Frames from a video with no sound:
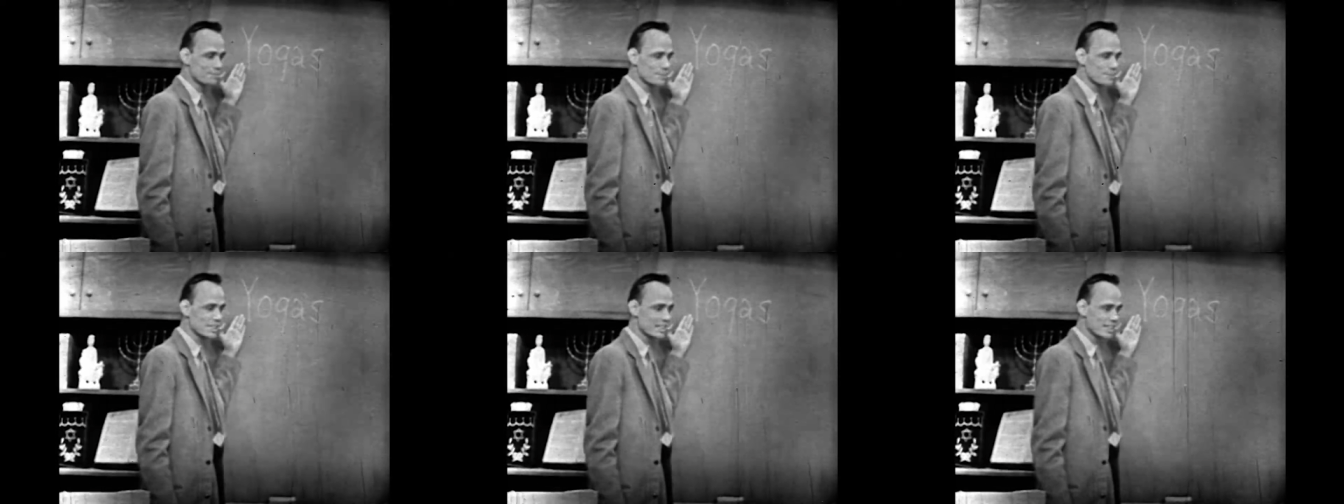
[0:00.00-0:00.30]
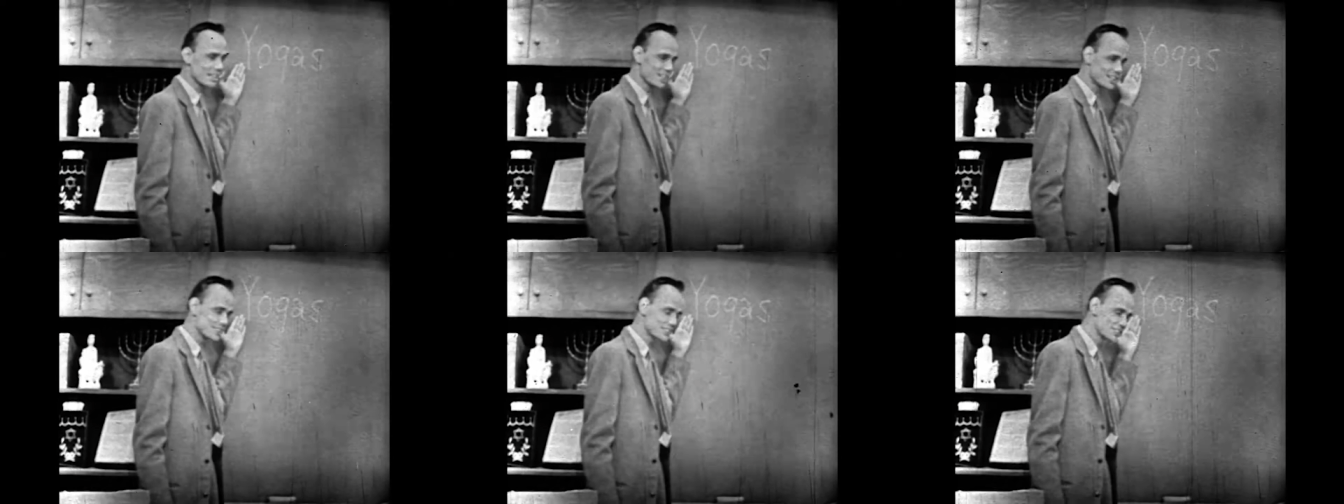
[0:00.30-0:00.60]

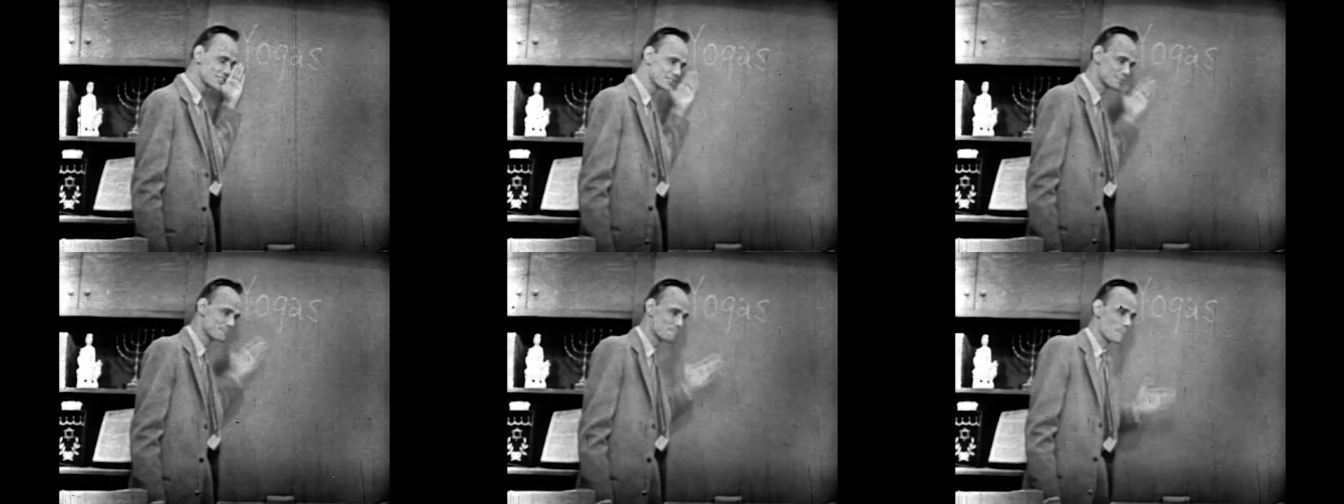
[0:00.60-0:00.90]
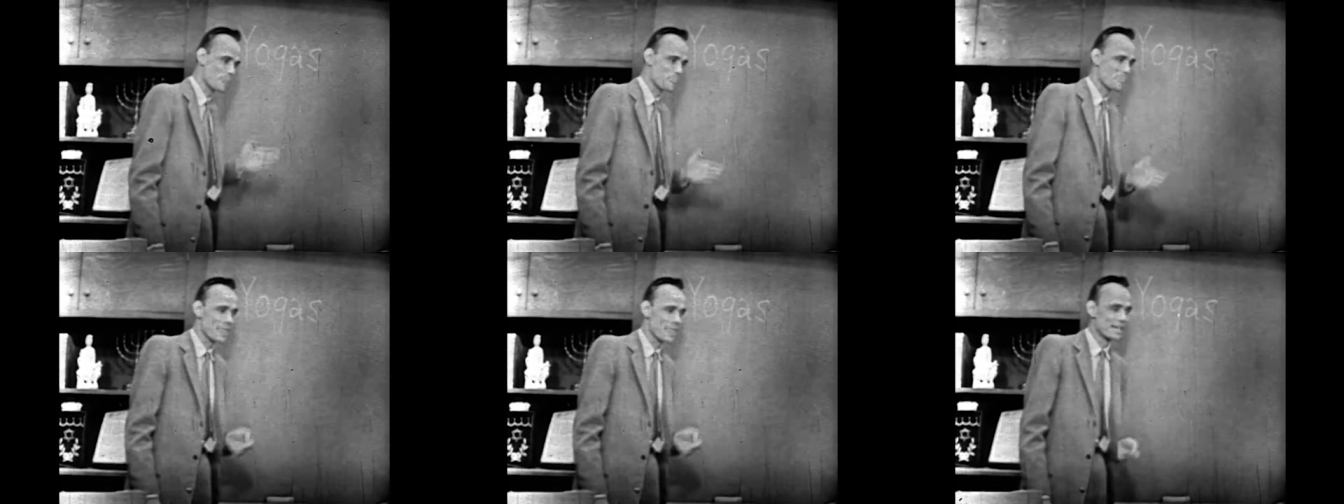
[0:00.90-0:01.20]
because
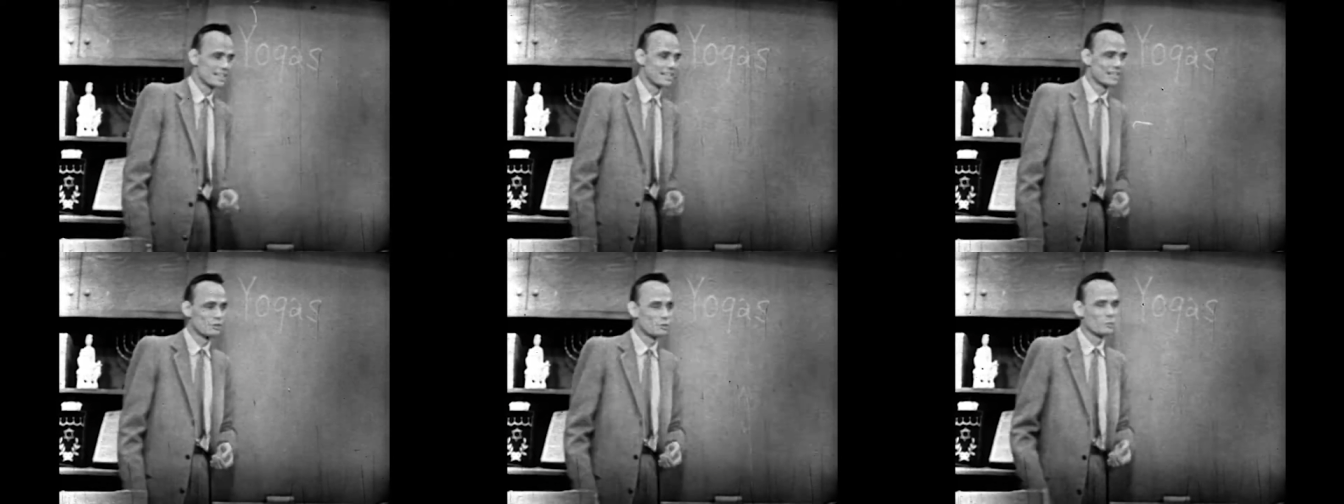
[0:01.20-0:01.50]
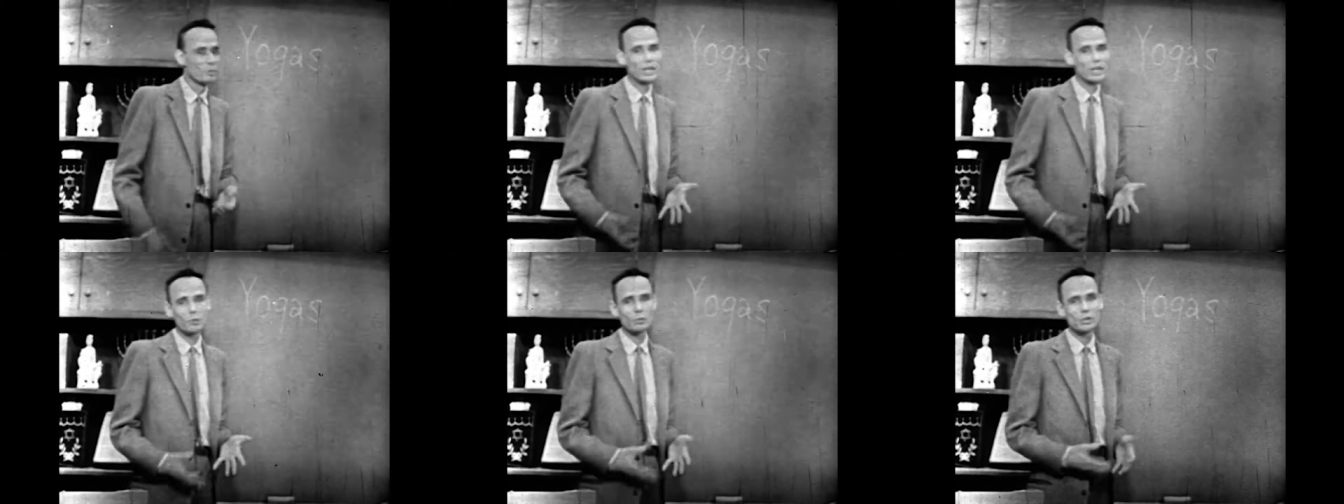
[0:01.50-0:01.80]

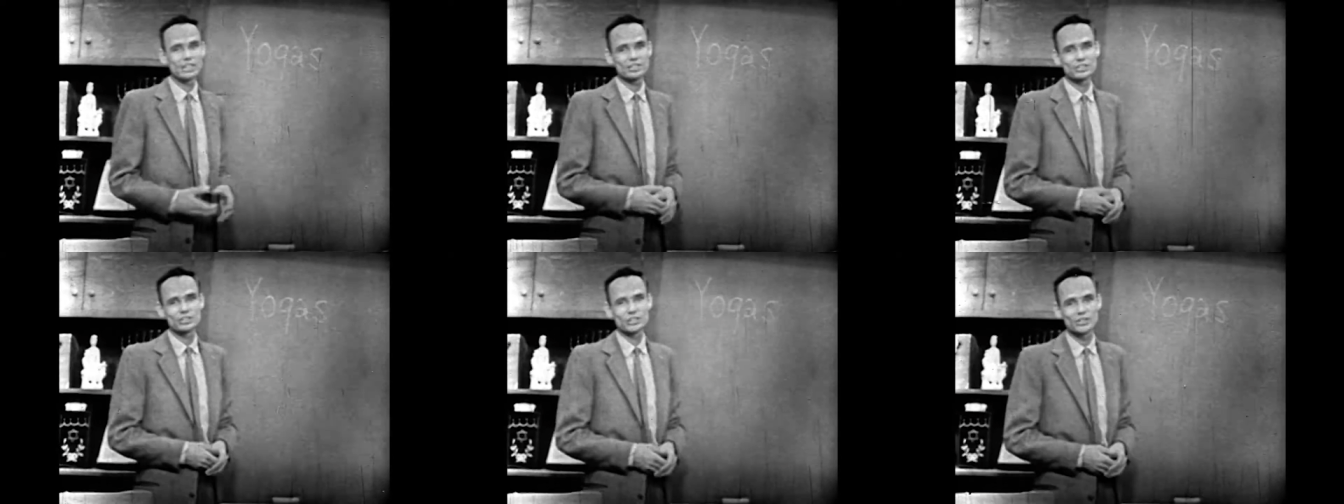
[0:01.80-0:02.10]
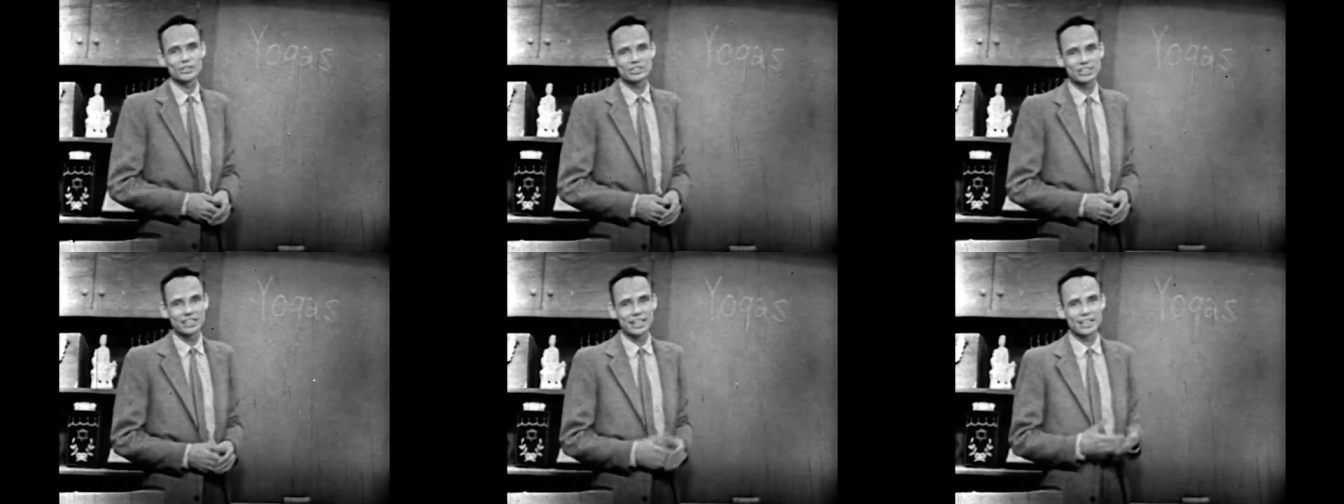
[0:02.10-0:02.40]
well, we
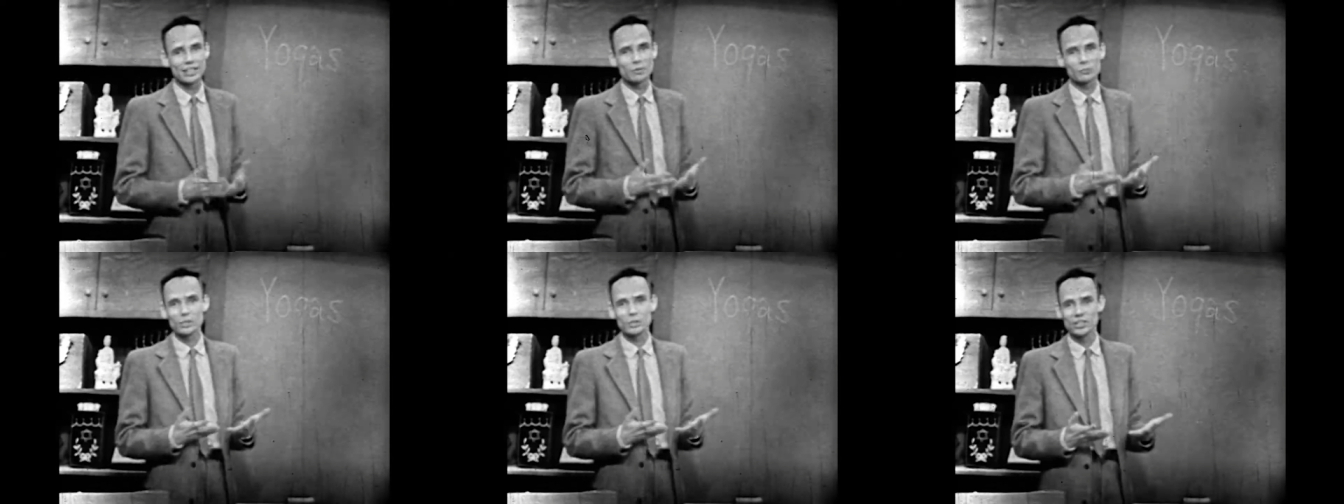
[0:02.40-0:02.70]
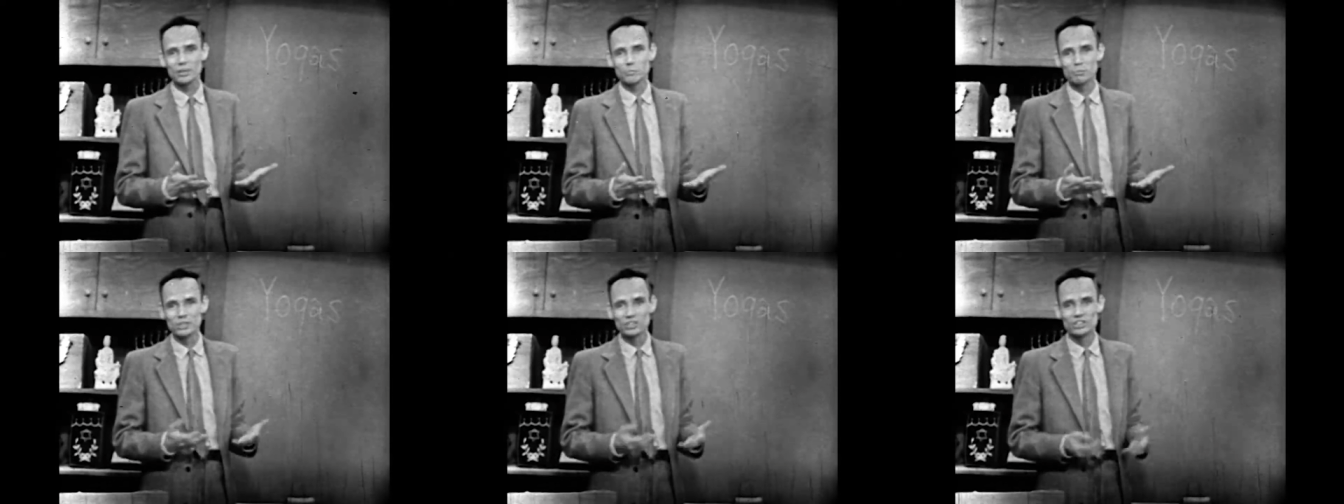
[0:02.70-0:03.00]
associated
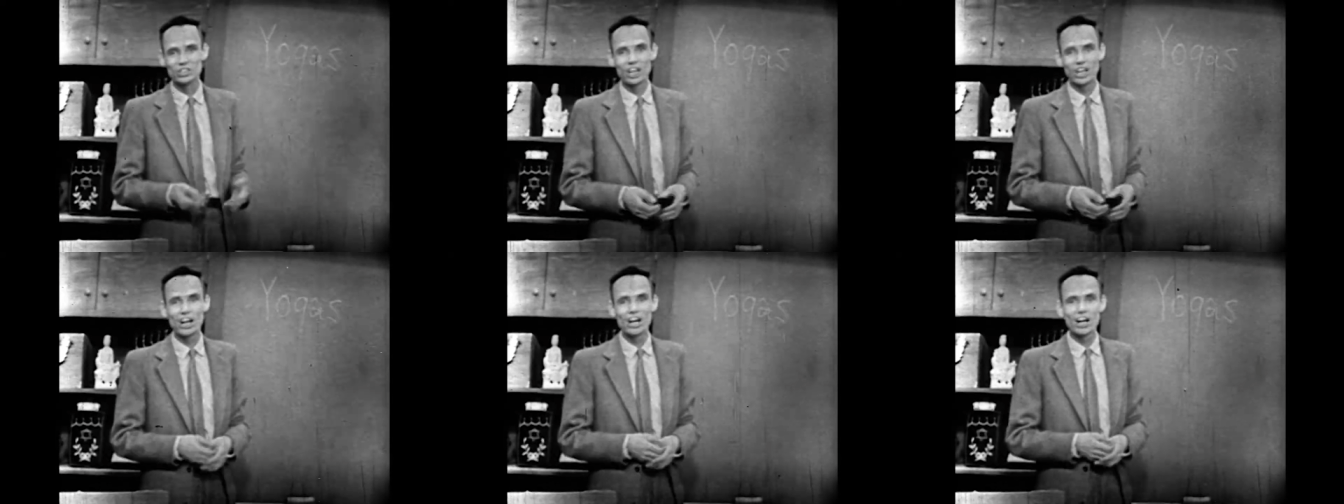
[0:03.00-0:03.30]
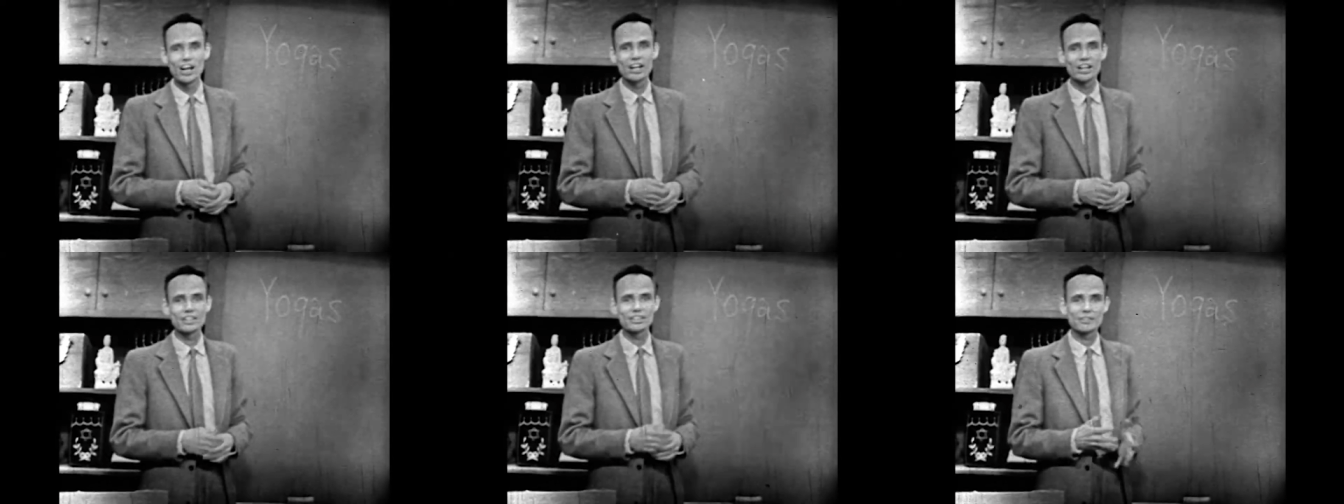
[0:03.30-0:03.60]
with the
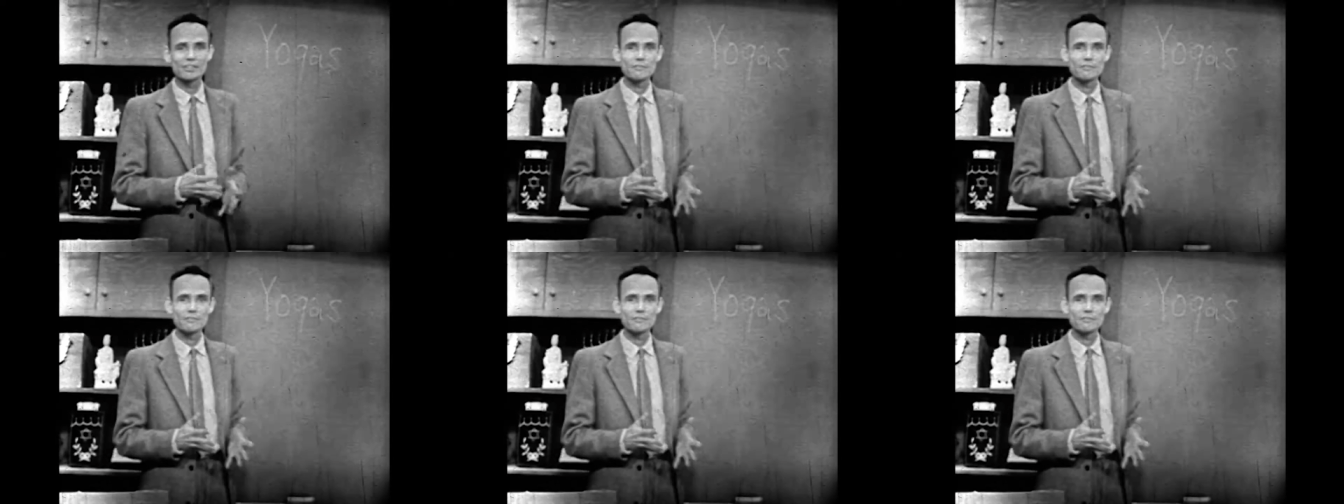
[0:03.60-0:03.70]
bizarre,